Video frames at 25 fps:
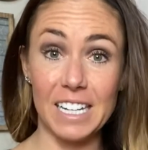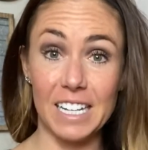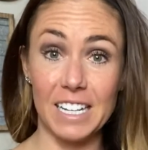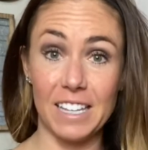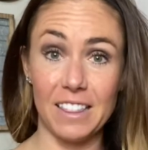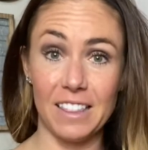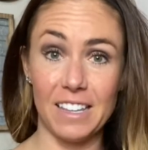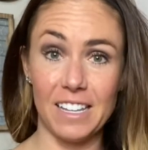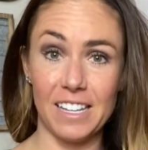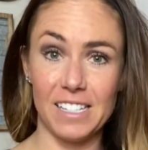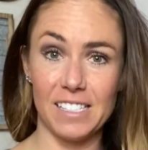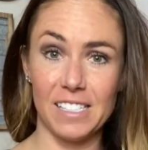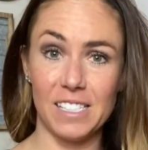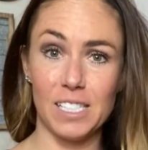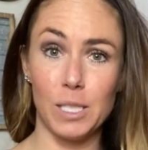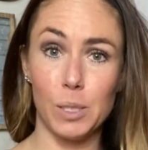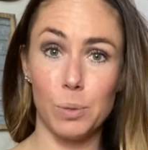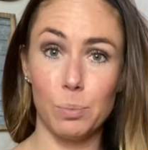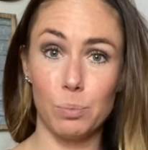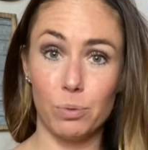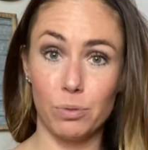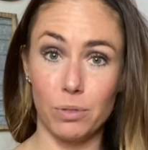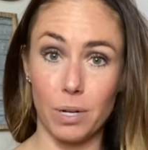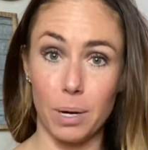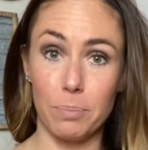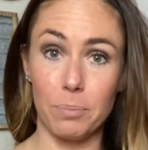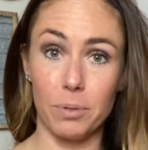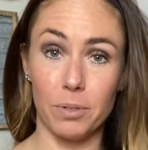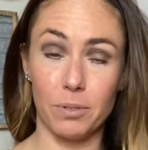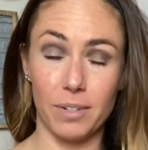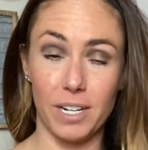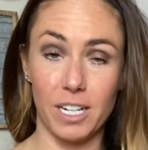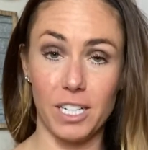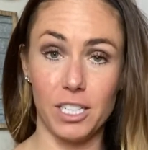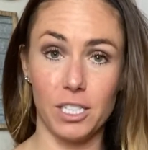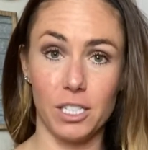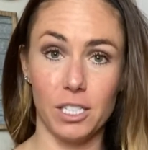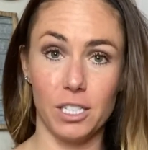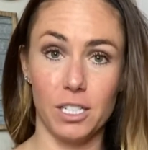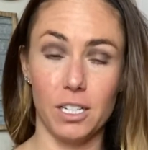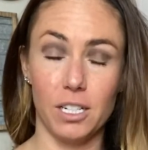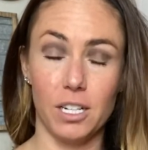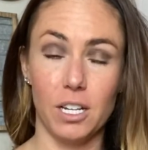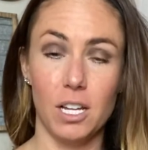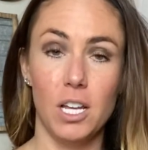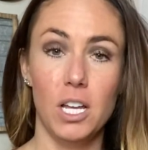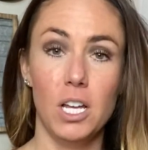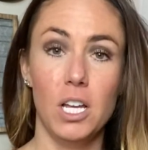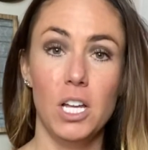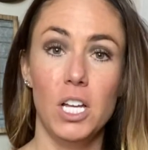in this is preparation.
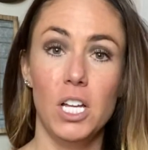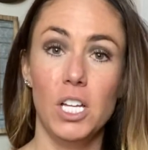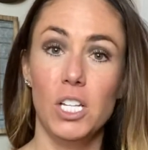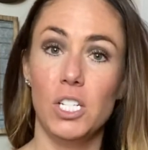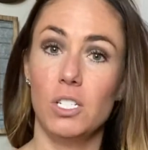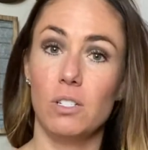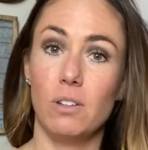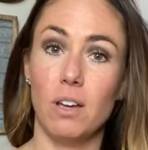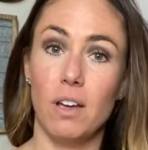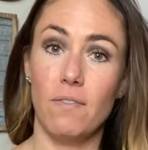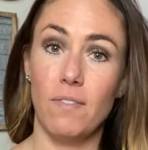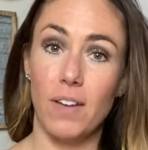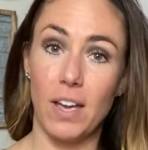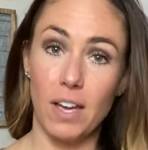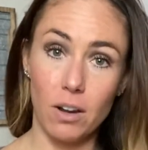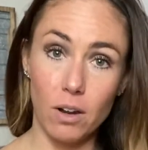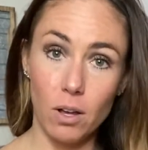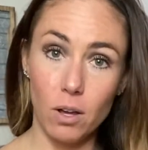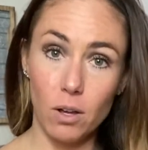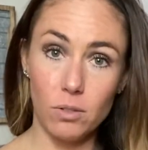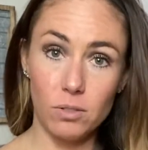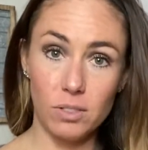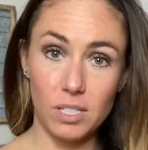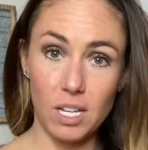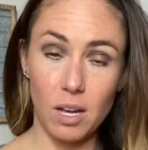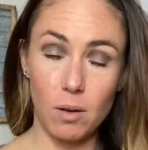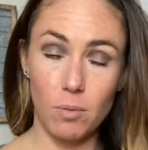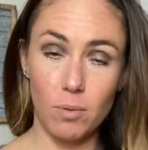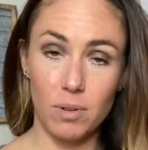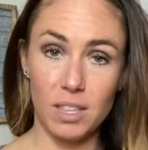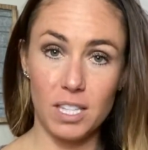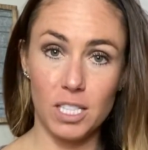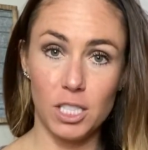So I found a hotel with a